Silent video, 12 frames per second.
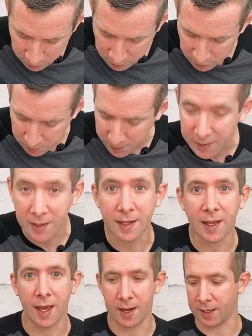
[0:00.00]
toothpick
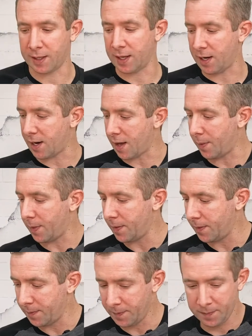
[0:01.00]
like that and clean it up.
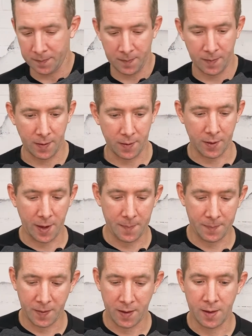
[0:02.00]
Okay?
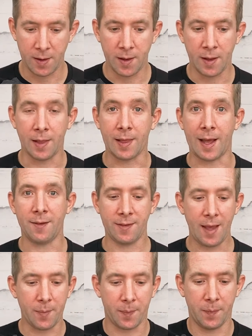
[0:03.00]
Last
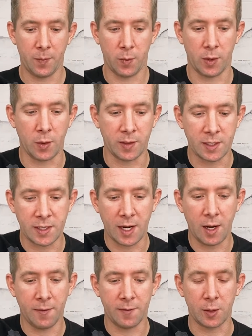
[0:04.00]
step, we're going to
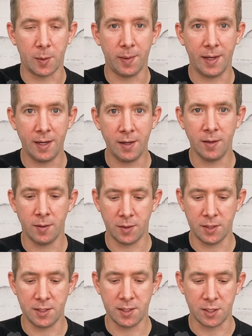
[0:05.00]
take our floor plan,
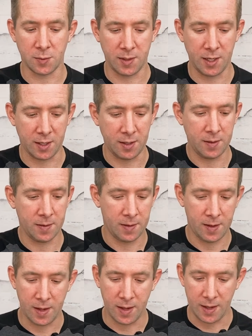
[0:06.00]
which is this one here,
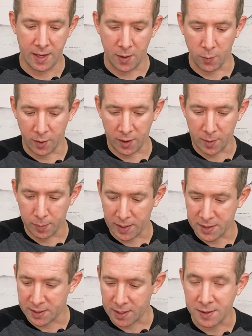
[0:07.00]
and we're gonna
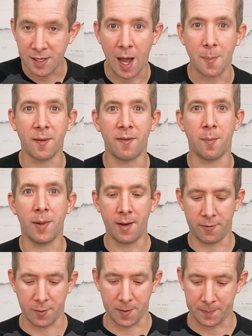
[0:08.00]
place it on top of the
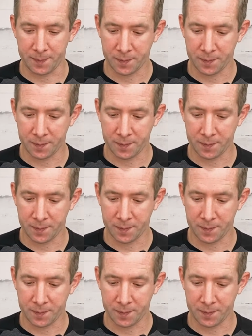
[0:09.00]
platform.